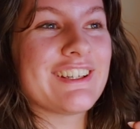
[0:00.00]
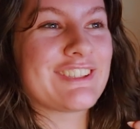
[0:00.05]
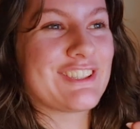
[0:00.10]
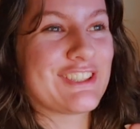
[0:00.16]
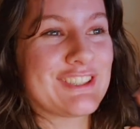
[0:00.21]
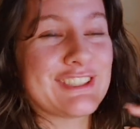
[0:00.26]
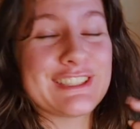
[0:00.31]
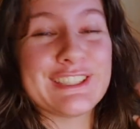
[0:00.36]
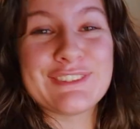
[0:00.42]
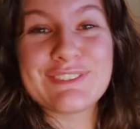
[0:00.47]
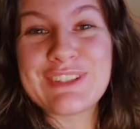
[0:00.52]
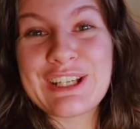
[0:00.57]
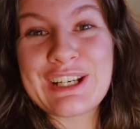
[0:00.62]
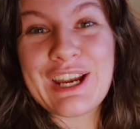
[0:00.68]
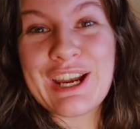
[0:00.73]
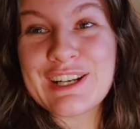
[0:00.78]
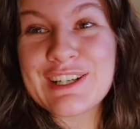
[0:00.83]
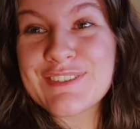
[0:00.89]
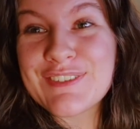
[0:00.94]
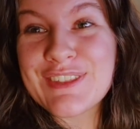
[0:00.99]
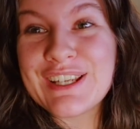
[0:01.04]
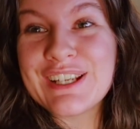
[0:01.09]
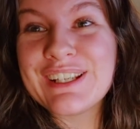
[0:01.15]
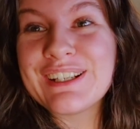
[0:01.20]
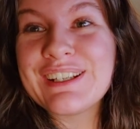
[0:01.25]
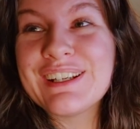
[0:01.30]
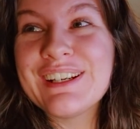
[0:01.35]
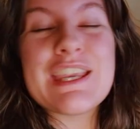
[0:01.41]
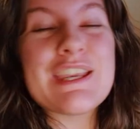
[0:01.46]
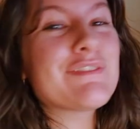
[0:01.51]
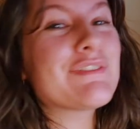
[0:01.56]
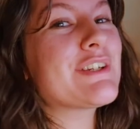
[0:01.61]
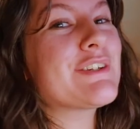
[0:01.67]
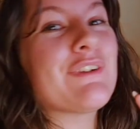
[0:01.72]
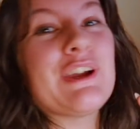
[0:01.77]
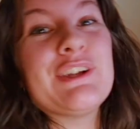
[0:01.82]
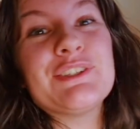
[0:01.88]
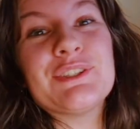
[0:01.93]
just love that kind of thing. Even
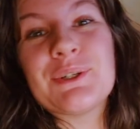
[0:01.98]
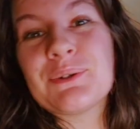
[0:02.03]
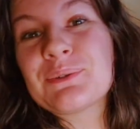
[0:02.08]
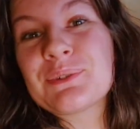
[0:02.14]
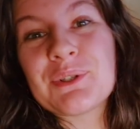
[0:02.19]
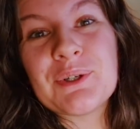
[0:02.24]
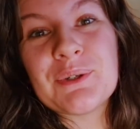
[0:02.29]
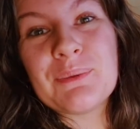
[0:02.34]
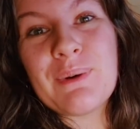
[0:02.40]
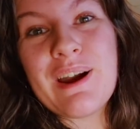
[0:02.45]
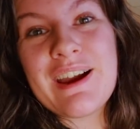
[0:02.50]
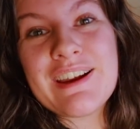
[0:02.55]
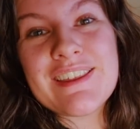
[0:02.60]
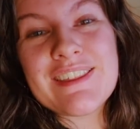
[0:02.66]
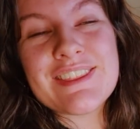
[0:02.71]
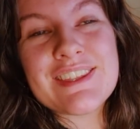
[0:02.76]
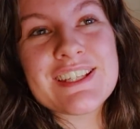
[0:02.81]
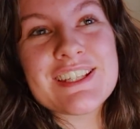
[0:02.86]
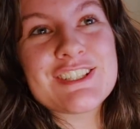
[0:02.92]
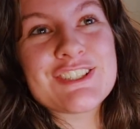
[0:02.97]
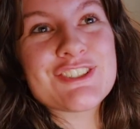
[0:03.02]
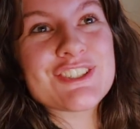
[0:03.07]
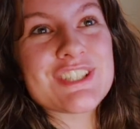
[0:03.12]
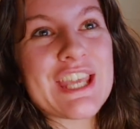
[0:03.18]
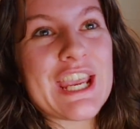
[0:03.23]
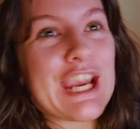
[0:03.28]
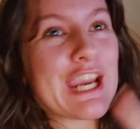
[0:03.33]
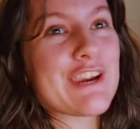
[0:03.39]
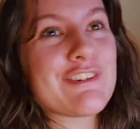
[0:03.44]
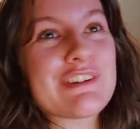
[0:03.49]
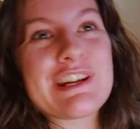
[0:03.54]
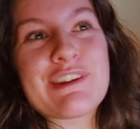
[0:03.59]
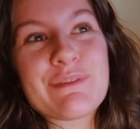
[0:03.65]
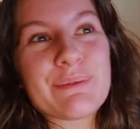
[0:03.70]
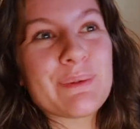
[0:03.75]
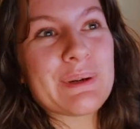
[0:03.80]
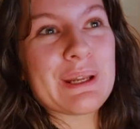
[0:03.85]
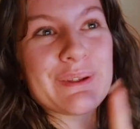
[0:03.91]
if I don't know what I think, just hearing
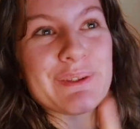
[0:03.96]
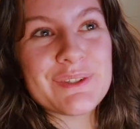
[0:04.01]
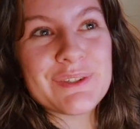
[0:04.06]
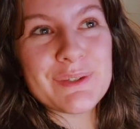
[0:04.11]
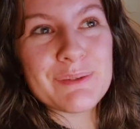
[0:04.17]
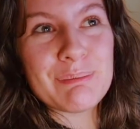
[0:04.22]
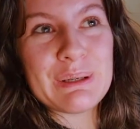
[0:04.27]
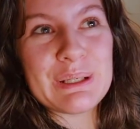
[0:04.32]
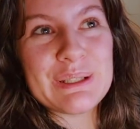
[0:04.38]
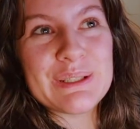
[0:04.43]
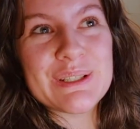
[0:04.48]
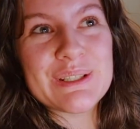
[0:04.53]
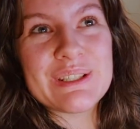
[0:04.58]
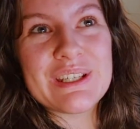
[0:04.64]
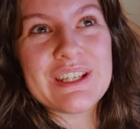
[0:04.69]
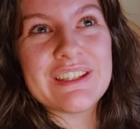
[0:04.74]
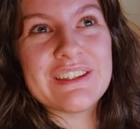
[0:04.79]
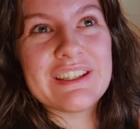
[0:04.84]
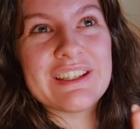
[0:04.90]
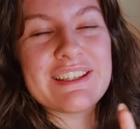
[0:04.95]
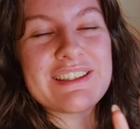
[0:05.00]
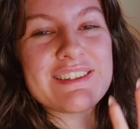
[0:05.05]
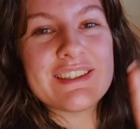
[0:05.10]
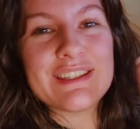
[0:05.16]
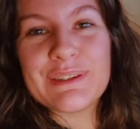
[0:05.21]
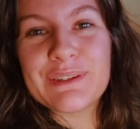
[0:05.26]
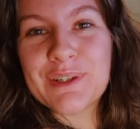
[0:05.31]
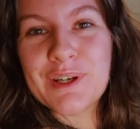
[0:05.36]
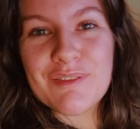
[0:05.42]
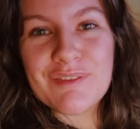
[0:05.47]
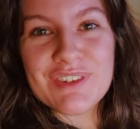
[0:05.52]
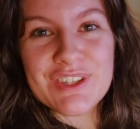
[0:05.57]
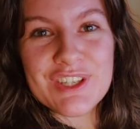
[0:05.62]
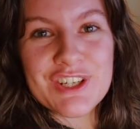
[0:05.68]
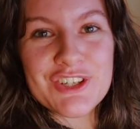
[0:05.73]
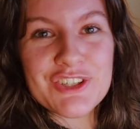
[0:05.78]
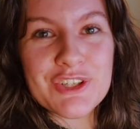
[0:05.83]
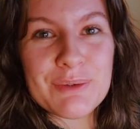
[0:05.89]
everyone else's opinion and like seeing the
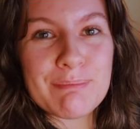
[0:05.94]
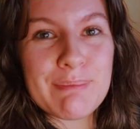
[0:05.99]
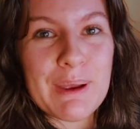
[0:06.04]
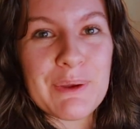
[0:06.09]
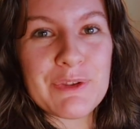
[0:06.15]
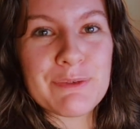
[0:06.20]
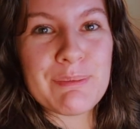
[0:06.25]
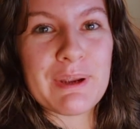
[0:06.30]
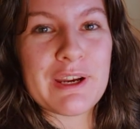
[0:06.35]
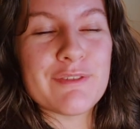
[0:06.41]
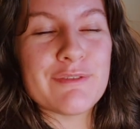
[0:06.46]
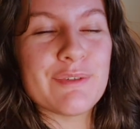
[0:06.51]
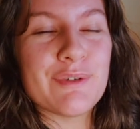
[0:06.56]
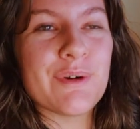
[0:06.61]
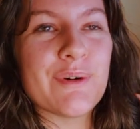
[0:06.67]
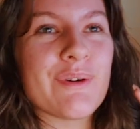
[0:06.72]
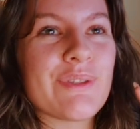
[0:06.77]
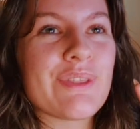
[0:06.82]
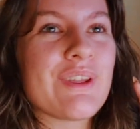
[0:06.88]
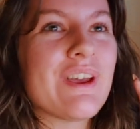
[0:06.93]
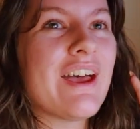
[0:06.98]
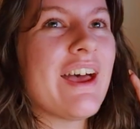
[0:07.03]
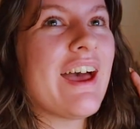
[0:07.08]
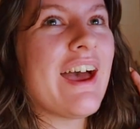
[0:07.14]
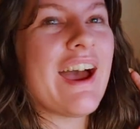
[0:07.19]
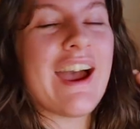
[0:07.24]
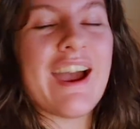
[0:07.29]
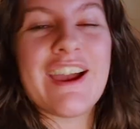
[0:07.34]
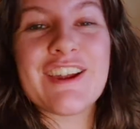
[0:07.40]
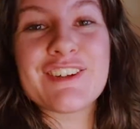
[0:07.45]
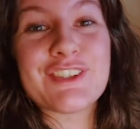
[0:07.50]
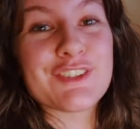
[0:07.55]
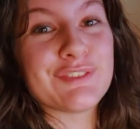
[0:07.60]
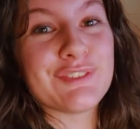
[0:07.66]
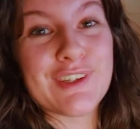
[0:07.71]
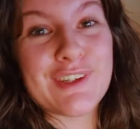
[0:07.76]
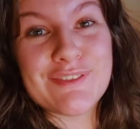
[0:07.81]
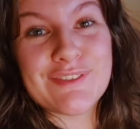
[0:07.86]
conversation bounce back and forth, I
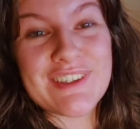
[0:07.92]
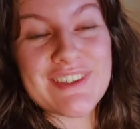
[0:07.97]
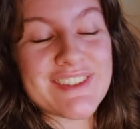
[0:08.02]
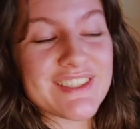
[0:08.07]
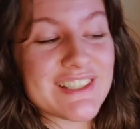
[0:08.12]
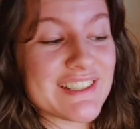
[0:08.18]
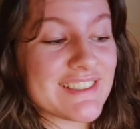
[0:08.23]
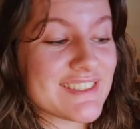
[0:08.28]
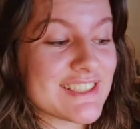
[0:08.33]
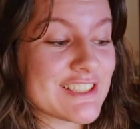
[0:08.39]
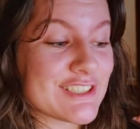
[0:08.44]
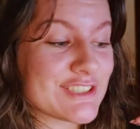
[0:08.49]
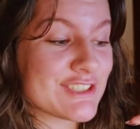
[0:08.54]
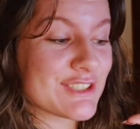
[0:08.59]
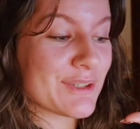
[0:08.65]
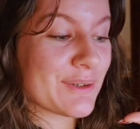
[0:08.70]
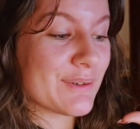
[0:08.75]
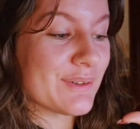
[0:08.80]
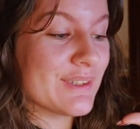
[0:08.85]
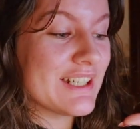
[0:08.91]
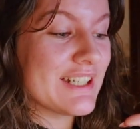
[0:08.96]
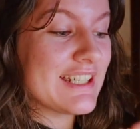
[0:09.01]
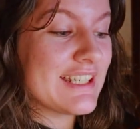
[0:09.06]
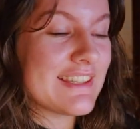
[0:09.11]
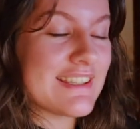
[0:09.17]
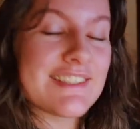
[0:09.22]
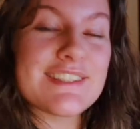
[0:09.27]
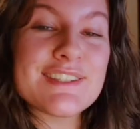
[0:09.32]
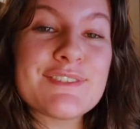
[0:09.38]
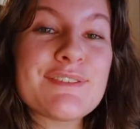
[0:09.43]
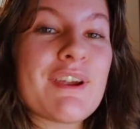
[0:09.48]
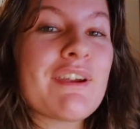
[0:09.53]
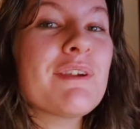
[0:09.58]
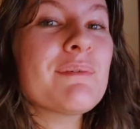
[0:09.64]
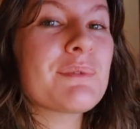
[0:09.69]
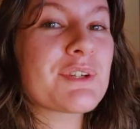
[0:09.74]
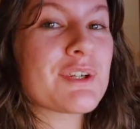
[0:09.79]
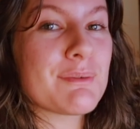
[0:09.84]
just find fascinating. So this is
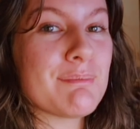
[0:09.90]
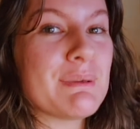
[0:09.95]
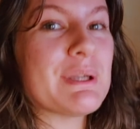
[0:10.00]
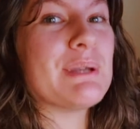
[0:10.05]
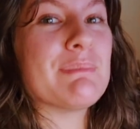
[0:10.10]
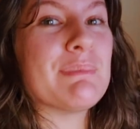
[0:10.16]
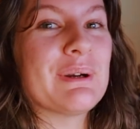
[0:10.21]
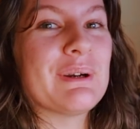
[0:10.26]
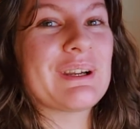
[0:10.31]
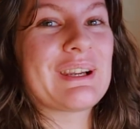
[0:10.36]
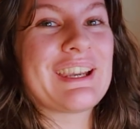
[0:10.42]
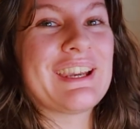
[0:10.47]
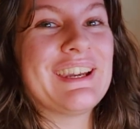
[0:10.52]
very much a me book